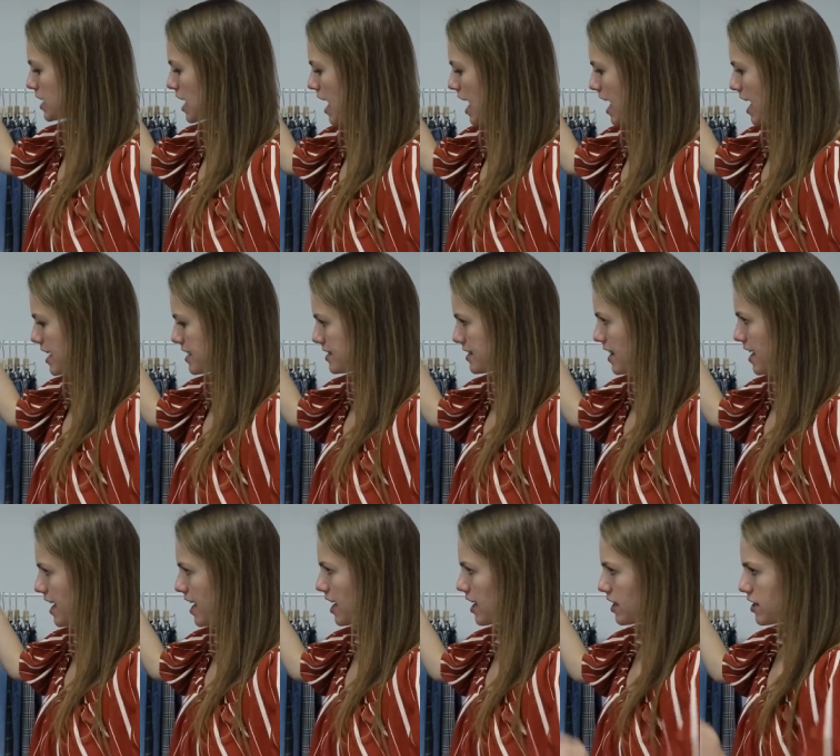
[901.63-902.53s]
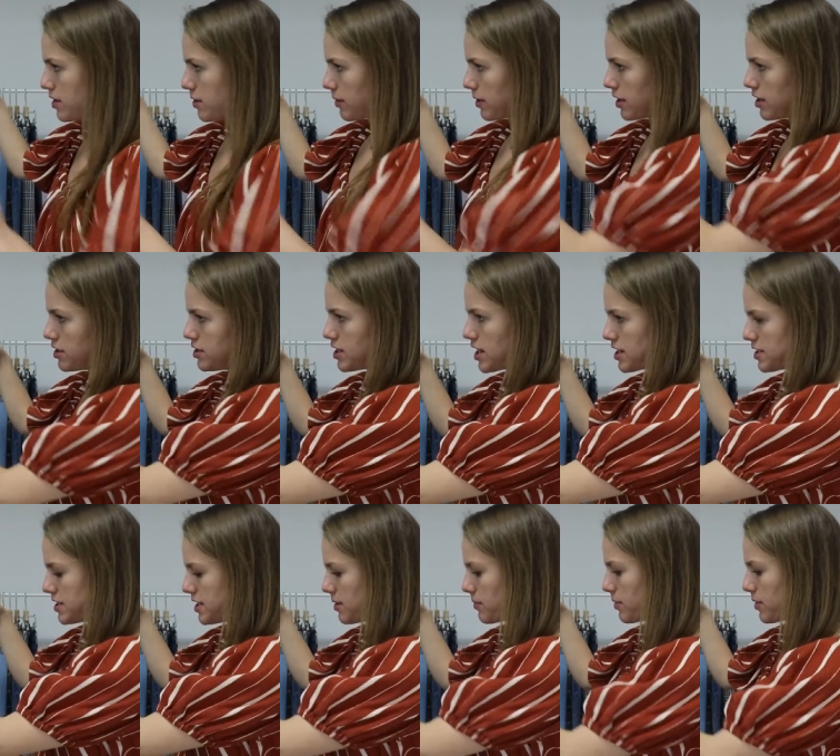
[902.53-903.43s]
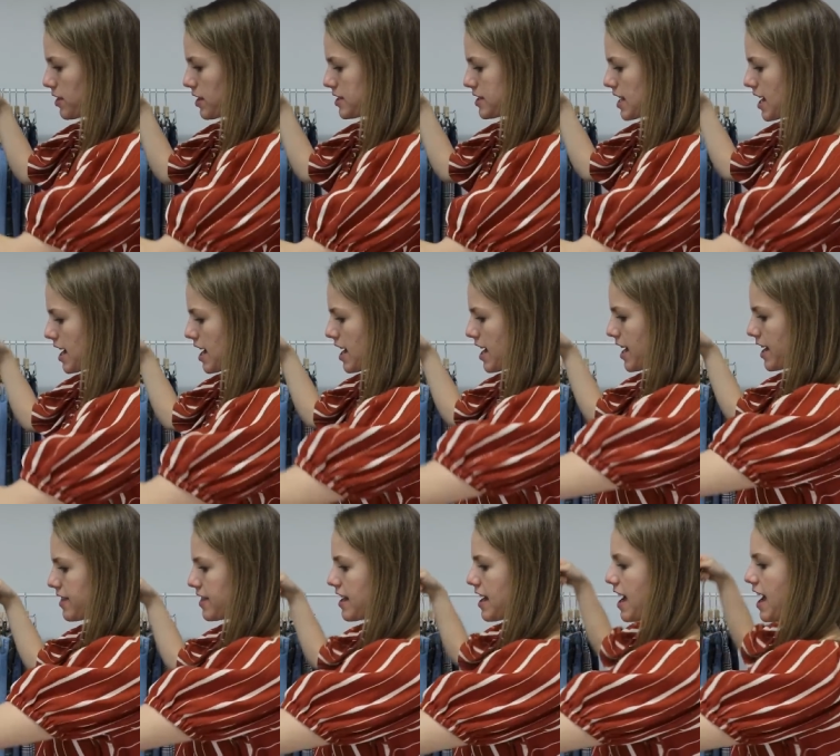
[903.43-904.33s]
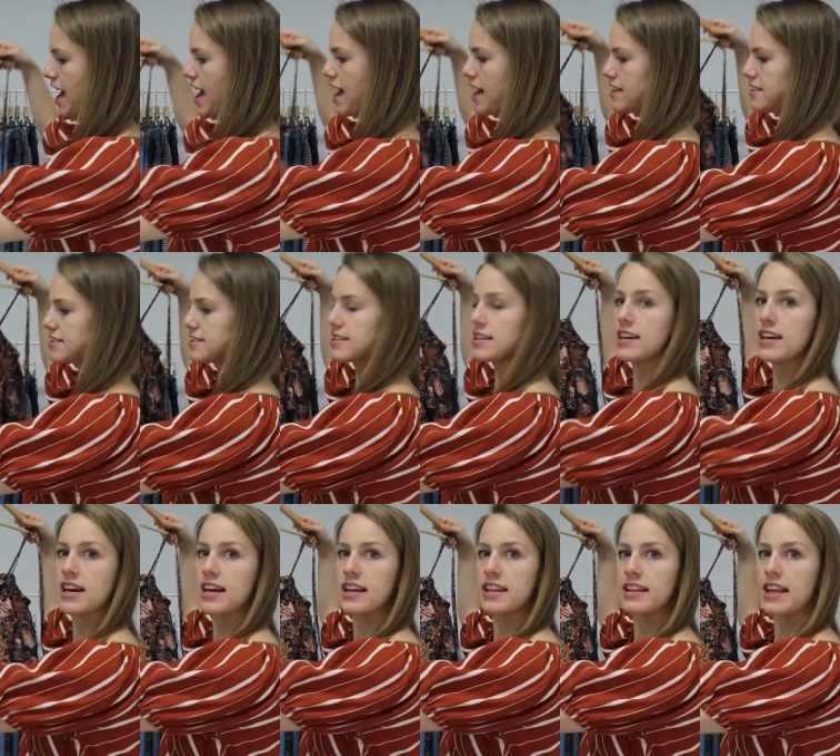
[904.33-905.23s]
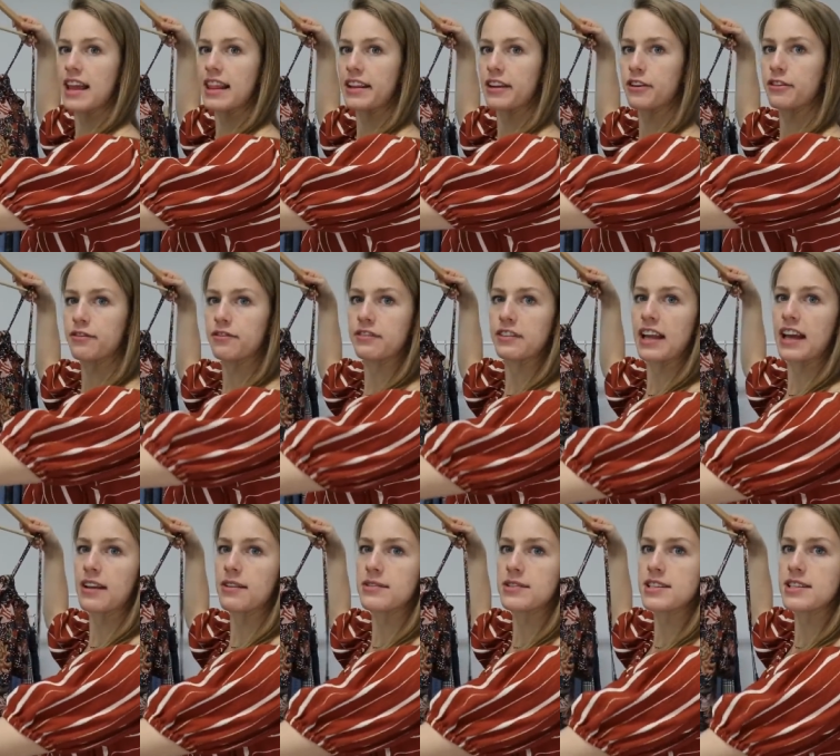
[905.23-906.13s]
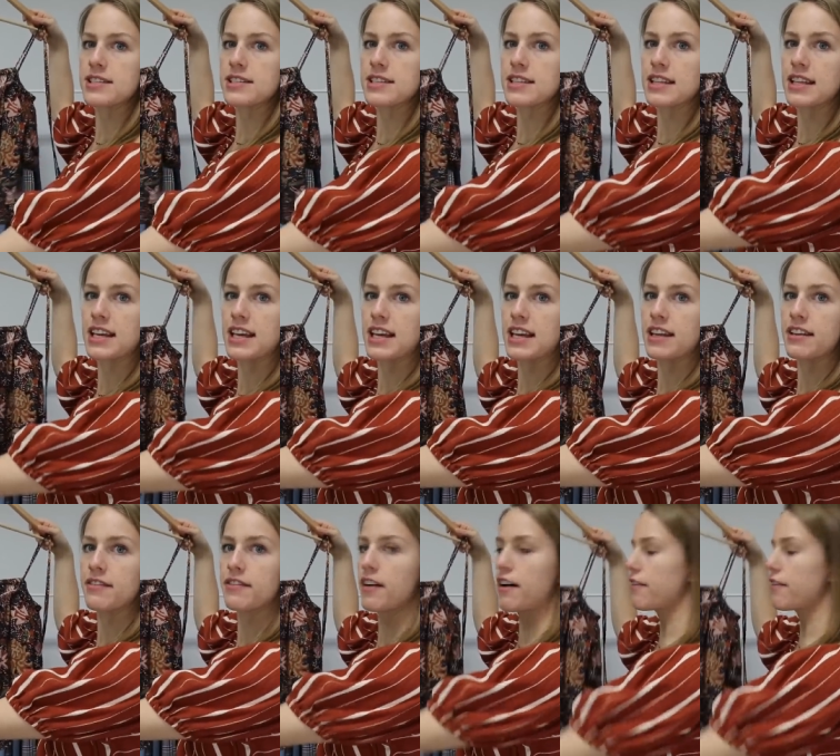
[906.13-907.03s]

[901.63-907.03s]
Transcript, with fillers: ties there and you can adjust it with the tie and then it has that little flouncy sleeve